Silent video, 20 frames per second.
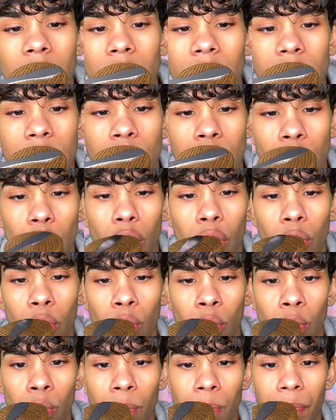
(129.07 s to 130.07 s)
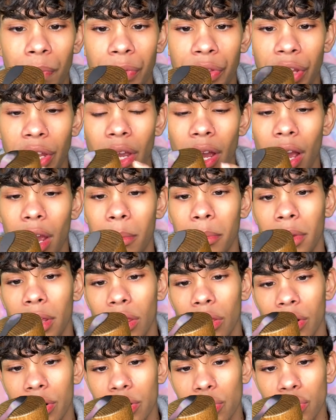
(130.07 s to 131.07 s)
So yeah, I mean,
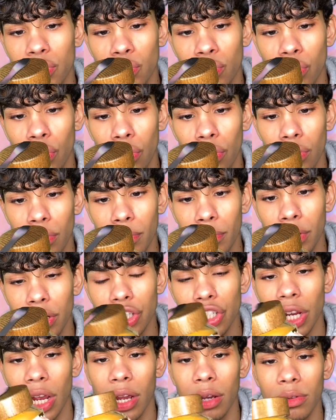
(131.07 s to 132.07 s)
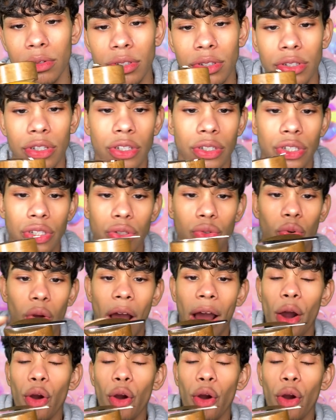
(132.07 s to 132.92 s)
there's not much else to do.